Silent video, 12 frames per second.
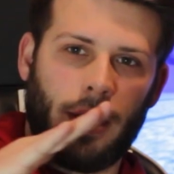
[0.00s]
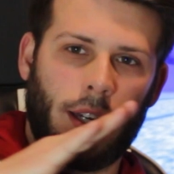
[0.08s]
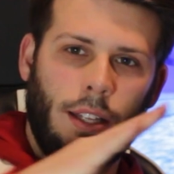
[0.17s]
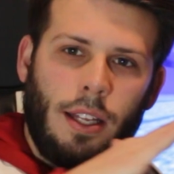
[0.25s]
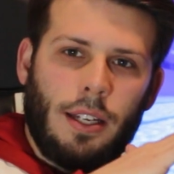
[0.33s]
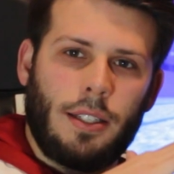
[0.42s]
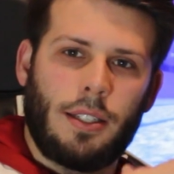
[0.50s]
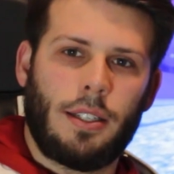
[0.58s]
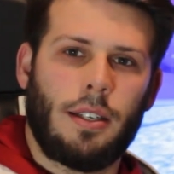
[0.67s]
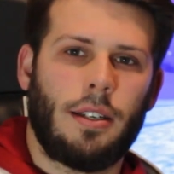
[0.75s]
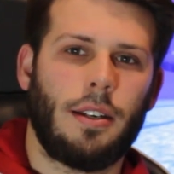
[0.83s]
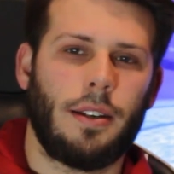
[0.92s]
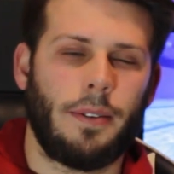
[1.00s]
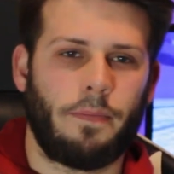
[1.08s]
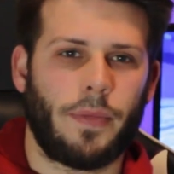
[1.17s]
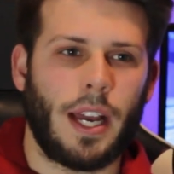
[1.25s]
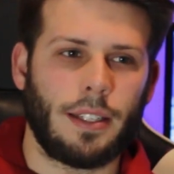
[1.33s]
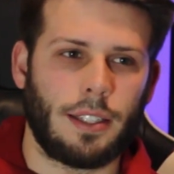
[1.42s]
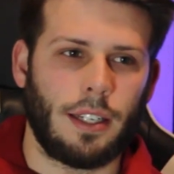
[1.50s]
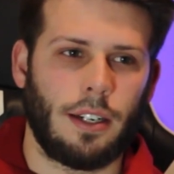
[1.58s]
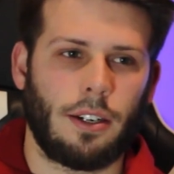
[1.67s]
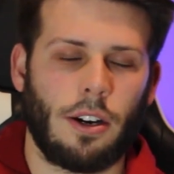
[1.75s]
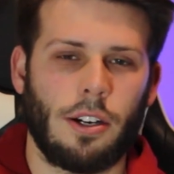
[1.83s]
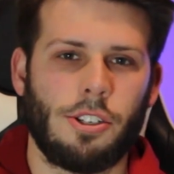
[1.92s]
like this. That's going to
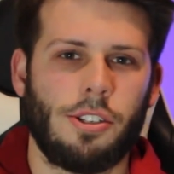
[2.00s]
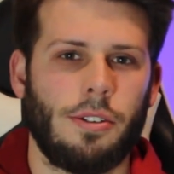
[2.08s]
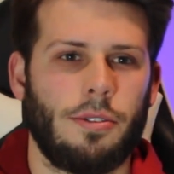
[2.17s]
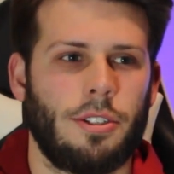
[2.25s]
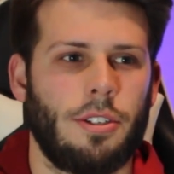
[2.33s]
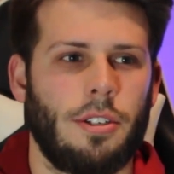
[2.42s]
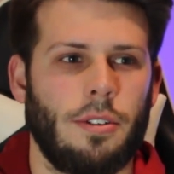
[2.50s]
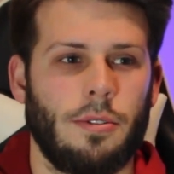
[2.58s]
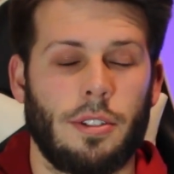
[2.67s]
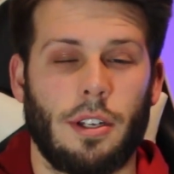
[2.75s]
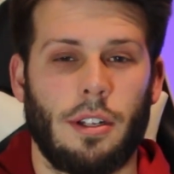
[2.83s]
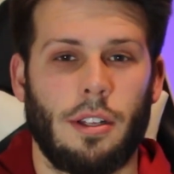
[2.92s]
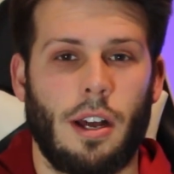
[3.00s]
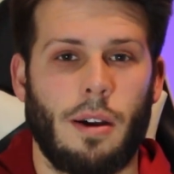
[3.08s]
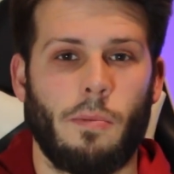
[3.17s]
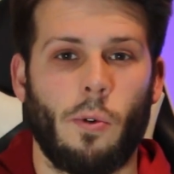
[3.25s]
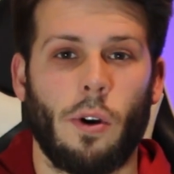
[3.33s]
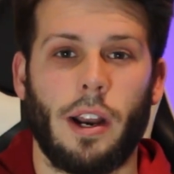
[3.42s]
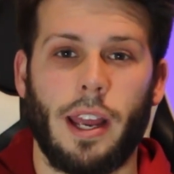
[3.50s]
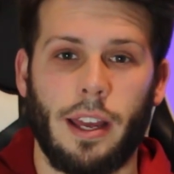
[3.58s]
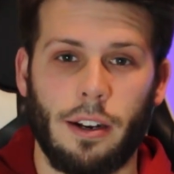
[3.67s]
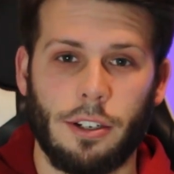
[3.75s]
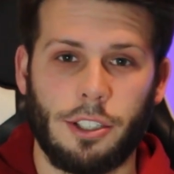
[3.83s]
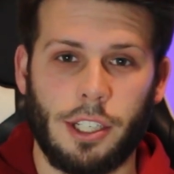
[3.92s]
cause you to use a lot more
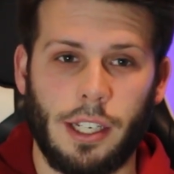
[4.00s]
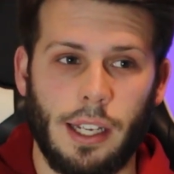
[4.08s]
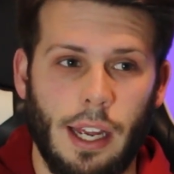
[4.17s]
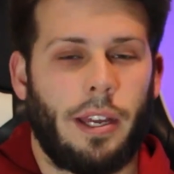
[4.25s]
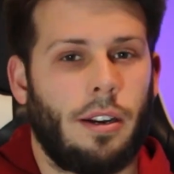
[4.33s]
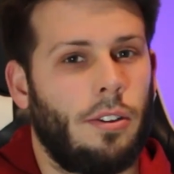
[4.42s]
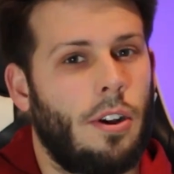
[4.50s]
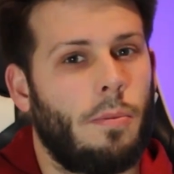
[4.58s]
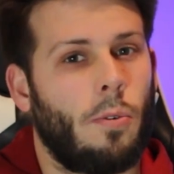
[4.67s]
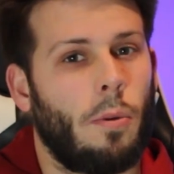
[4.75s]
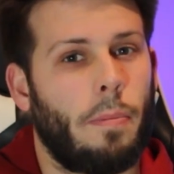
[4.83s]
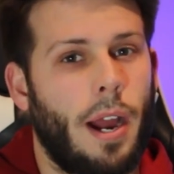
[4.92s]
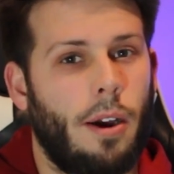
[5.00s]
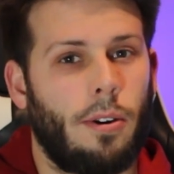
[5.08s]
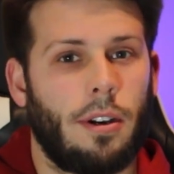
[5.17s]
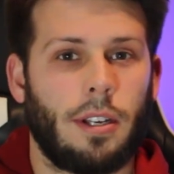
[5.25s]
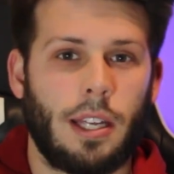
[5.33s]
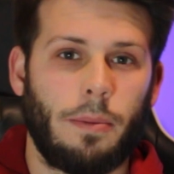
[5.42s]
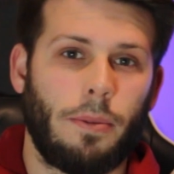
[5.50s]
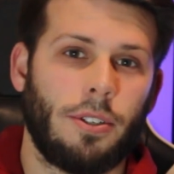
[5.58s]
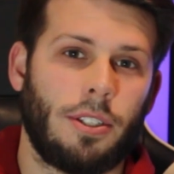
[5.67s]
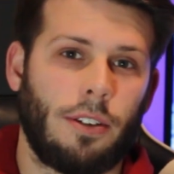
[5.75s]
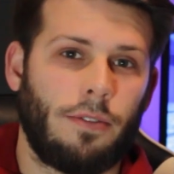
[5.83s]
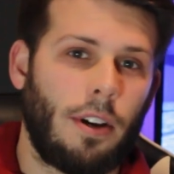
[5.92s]
energy and a lot more power to keep
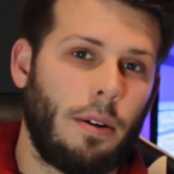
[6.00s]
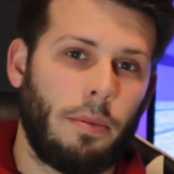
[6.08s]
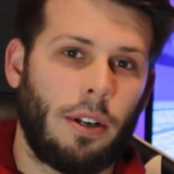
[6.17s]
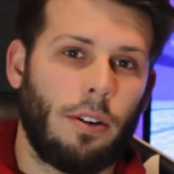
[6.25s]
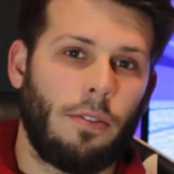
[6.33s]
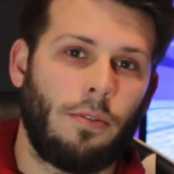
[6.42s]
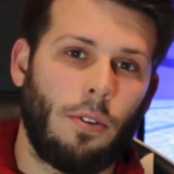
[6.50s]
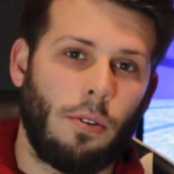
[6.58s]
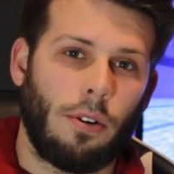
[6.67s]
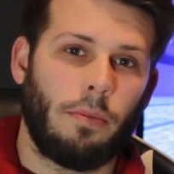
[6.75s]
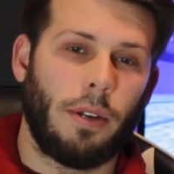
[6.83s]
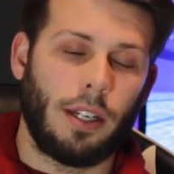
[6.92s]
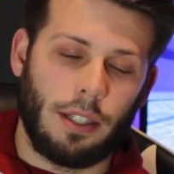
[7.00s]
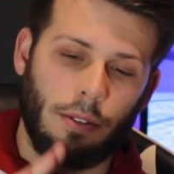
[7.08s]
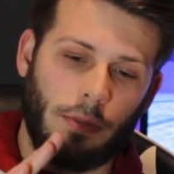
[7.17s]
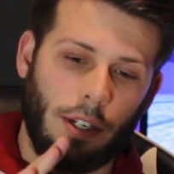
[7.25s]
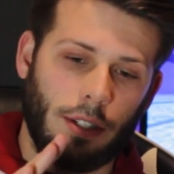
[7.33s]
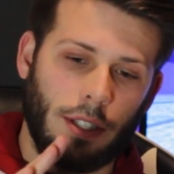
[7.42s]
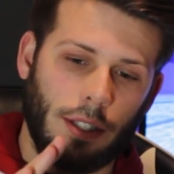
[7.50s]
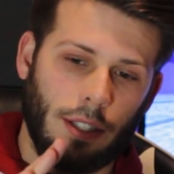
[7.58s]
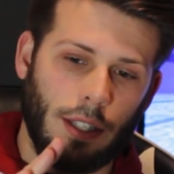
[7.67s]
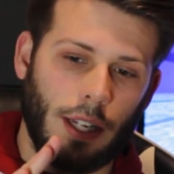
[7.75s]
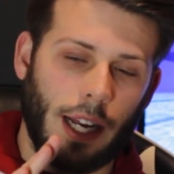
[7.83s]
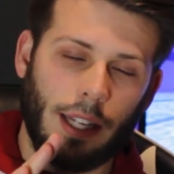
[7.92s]
yourself up and go forward, because when you're
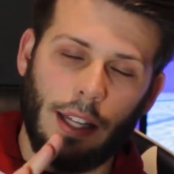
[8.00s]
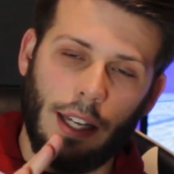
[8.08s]
tilted like